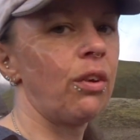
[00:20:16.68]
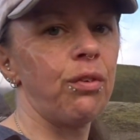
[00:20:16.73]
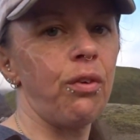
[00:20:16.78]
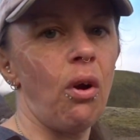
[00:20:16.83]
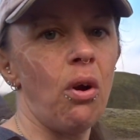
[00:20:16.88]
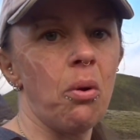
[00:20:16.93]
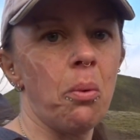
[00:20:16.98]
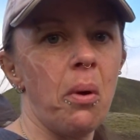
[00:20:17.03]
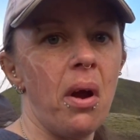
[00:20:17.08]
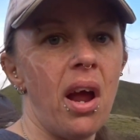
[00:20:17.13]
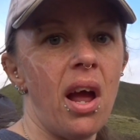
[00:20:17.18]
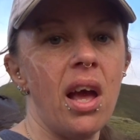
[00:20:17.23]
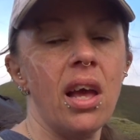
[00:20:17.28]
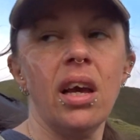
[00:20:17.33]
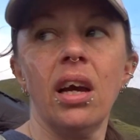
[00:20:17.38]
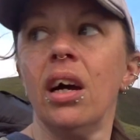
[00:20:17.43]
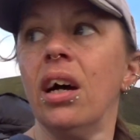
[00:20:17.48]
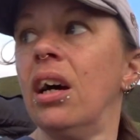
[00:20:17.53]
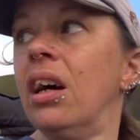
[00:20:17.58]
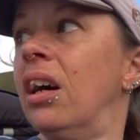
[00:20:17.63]
far away
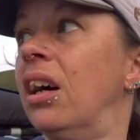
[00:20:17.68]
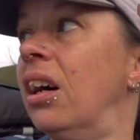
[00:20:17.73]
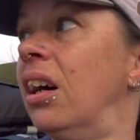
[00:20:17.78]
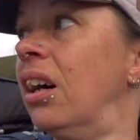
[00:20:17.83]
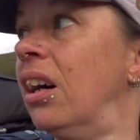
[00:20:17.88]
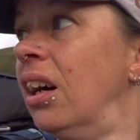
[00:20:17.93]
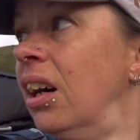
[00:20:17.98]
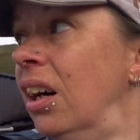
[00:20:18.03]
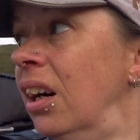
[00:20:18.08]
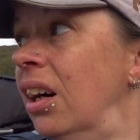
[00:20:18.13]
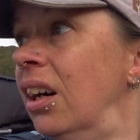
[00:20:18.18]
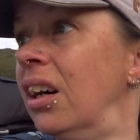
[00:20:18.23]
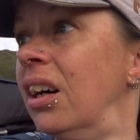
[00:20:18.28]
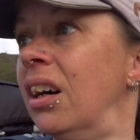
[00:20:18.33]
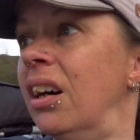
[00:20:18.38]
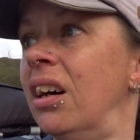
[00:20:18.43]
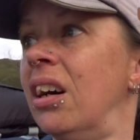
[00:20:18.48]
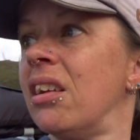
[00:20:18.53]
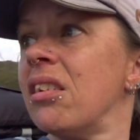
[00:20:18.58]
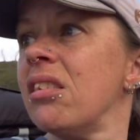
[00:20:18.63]

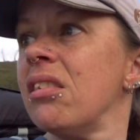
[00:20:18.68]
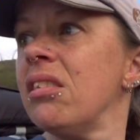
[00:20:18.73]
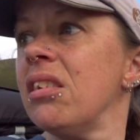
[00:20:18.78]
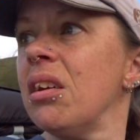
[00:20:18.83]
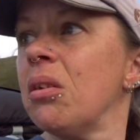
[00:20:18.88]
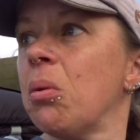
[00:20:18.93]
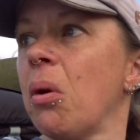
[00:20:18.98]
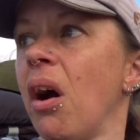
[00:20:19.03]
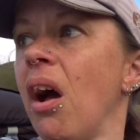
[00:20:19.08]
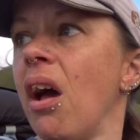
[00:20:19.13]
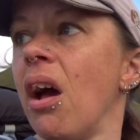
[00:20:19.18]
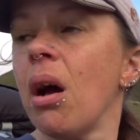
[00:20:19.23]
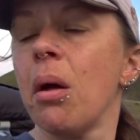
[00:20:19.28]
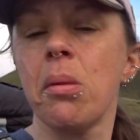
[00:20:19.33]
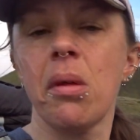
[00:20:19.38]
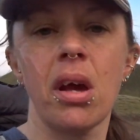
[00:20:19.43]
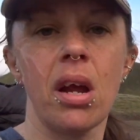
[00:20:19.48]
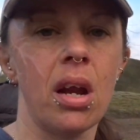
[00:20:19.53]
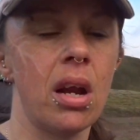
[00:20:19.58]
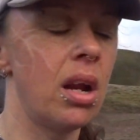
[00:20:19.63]
as it did way out
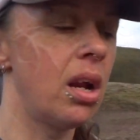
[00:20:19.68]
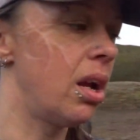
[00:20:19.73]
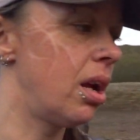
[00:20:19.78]
there.